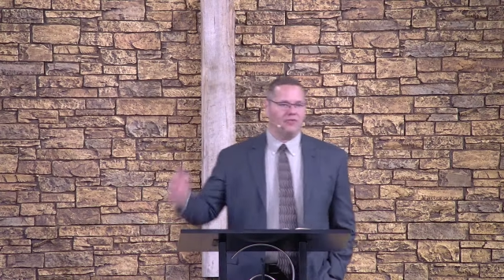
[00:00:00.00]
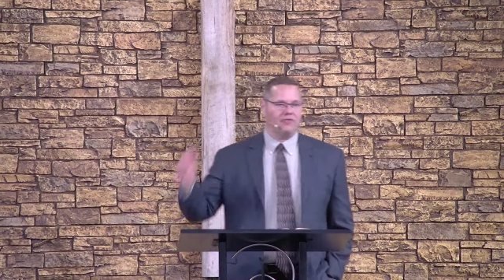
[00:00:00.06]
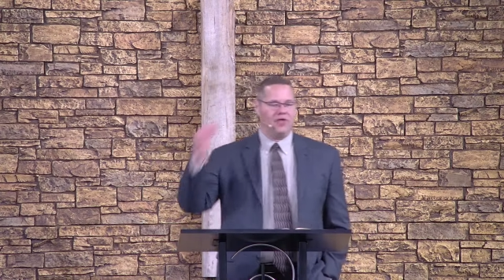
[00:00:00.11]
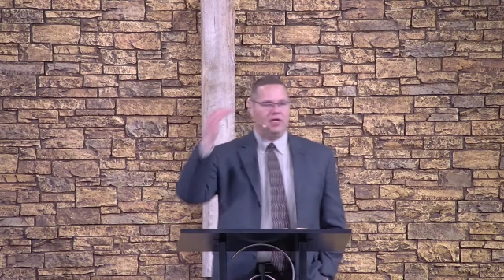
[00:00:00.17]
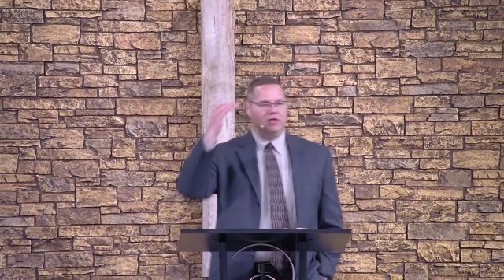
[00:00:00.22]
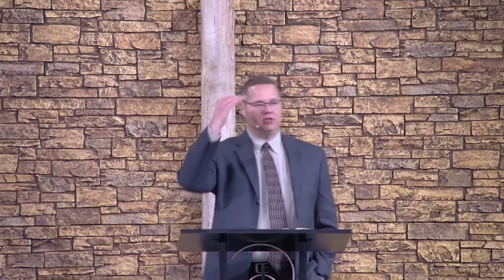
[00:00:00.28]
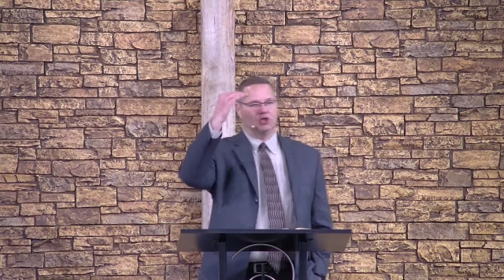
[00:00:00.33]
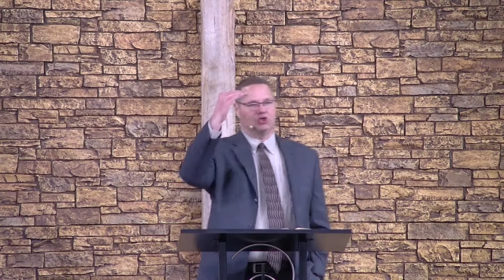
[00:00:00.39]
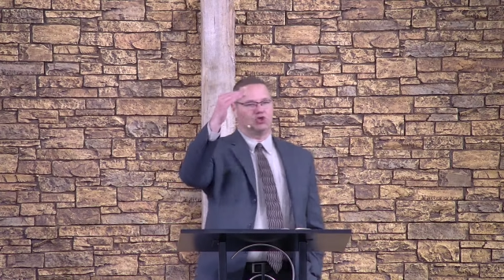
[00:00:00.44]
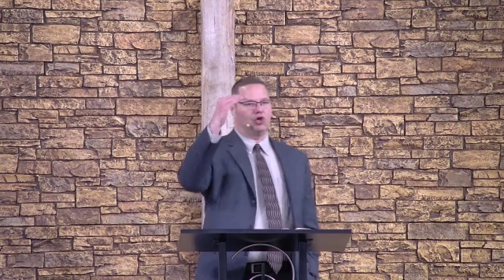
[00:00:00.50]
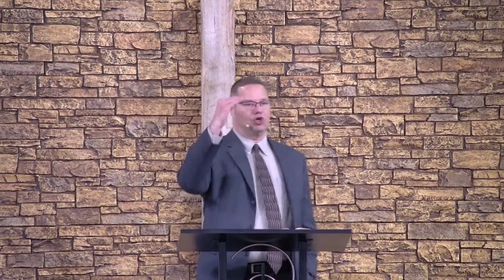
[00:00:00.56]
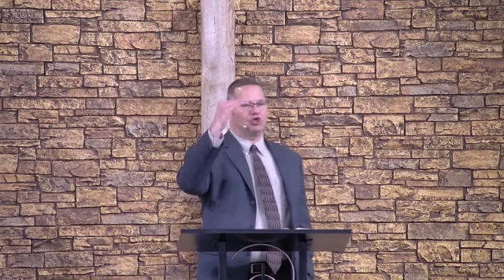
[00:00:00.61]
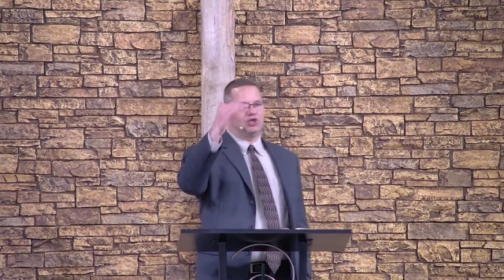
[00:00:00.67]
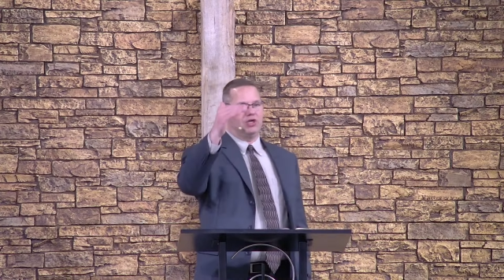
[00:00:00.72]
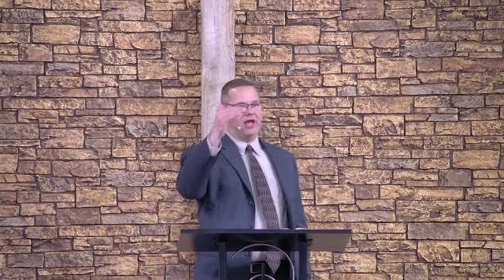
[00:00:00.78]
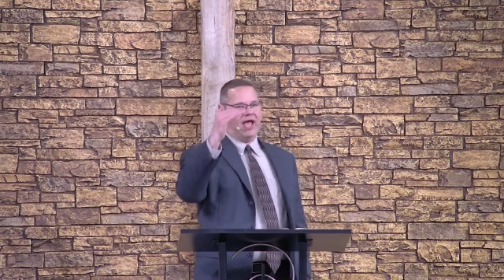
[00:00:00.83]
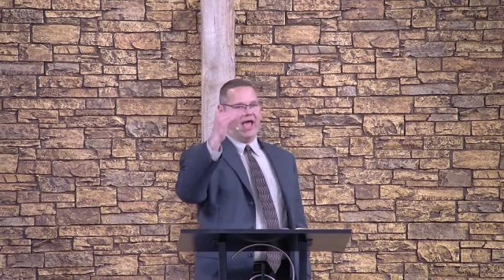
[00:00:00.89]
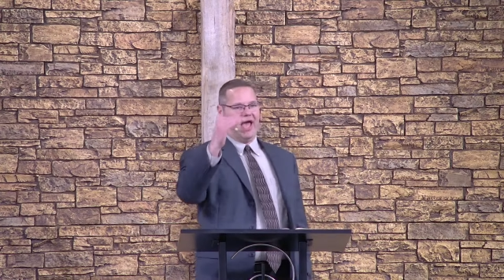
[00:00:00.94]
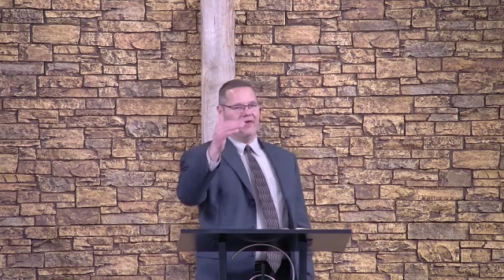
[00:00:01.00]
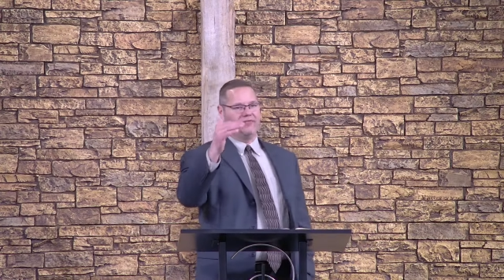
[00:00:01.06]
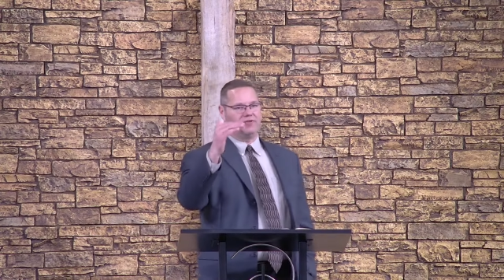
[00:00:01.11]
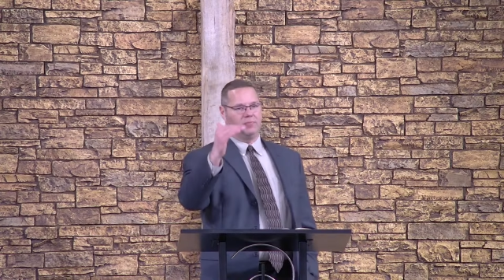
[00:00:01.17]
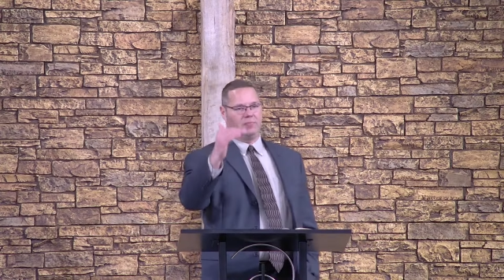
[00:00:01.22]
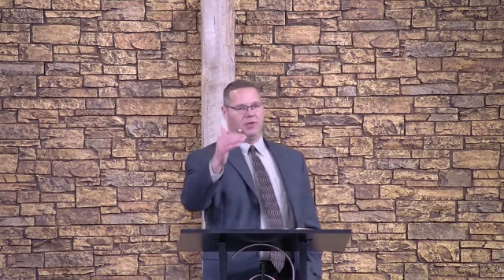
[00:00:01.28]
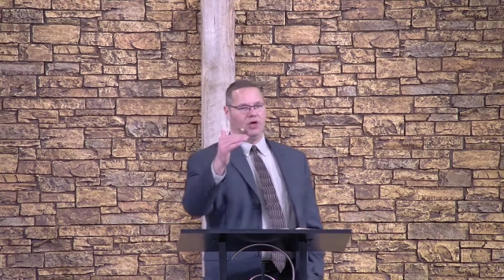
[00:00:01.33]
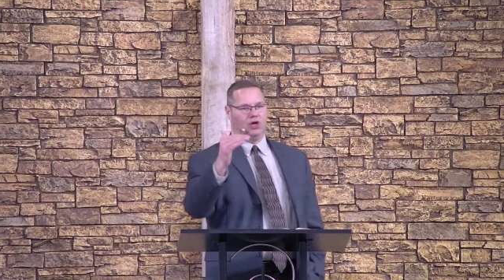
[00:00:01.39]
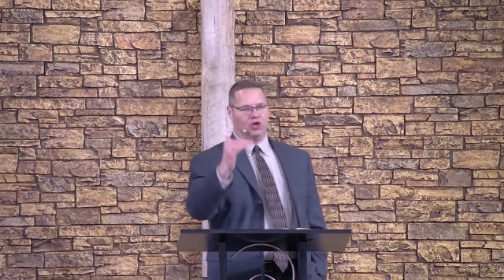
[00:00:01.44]
things a church should have to
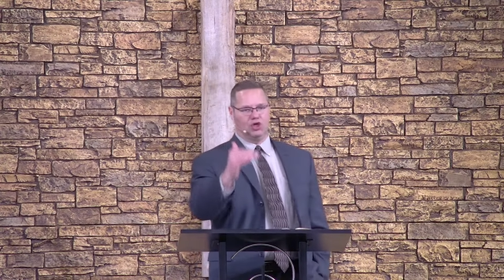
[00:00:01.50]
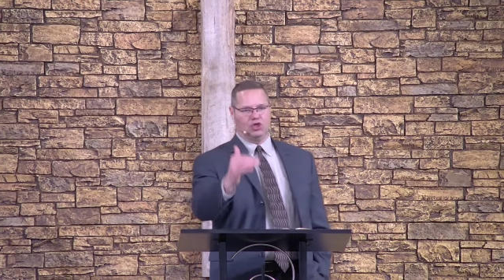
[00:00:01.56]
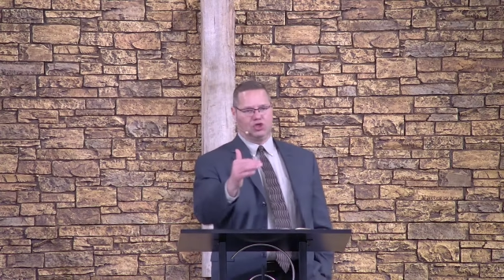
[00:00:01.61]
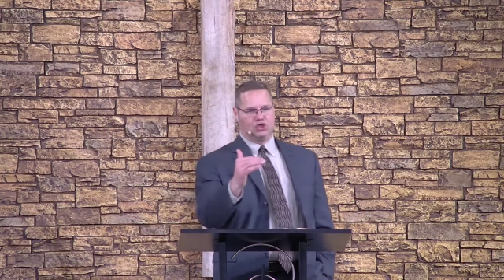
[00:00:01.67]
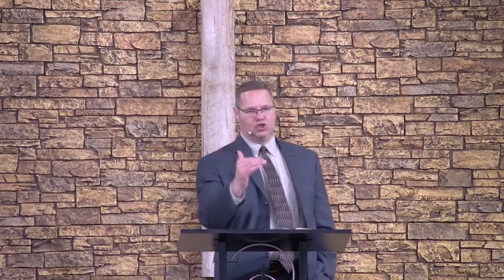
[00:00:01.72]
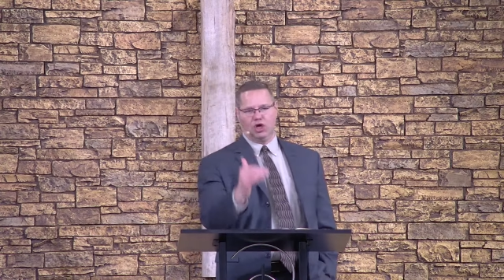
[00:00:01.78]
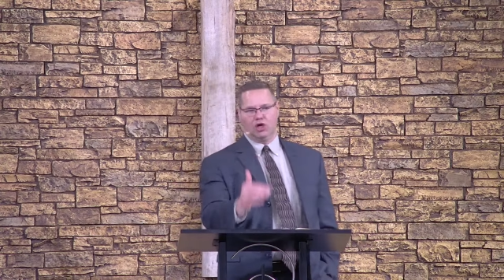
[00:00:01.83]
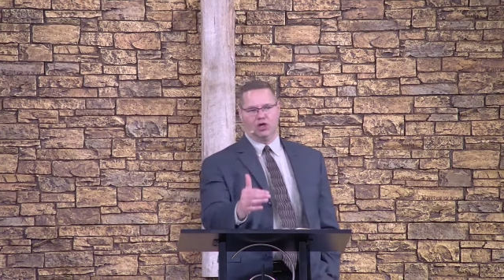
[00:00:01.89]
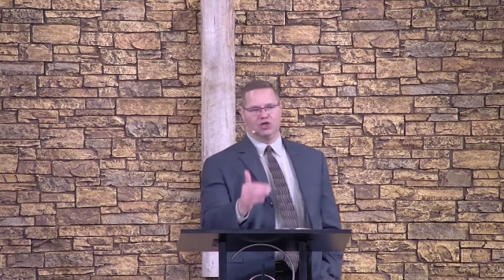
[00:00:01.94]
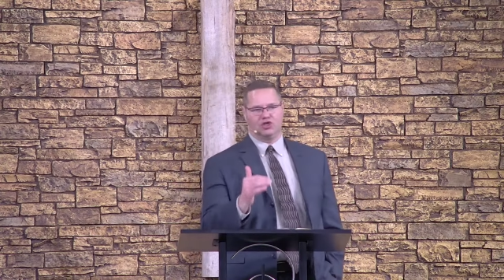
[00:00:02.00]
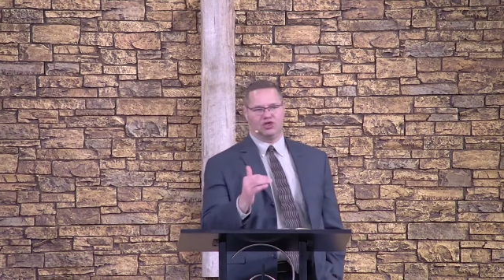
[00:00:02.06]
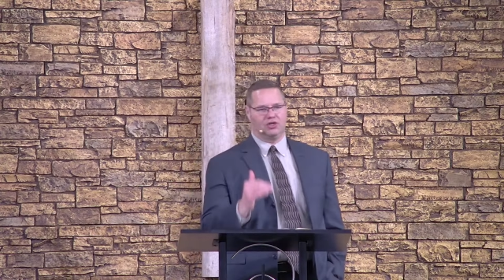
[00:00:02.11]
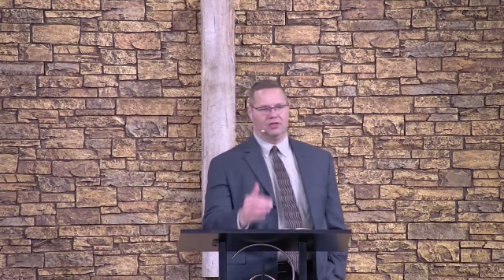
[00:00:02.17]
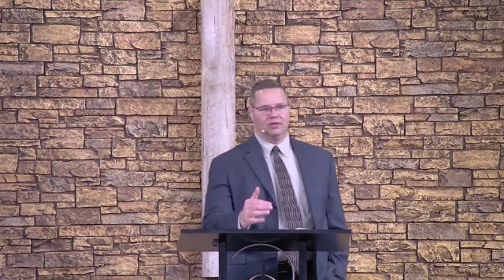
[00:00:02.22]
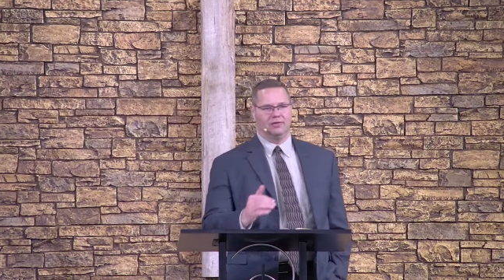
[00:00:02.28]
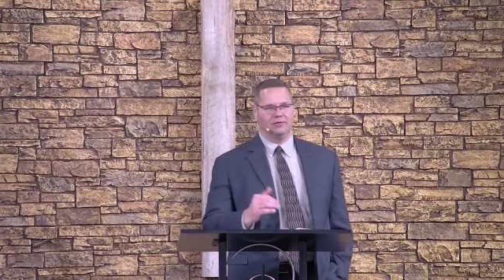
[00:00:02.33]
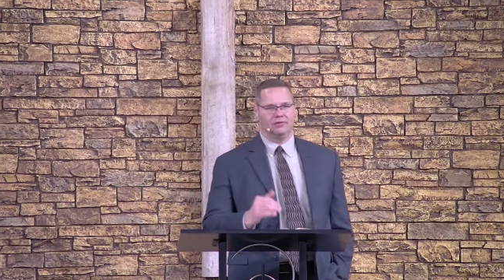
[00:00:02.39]
be a good church.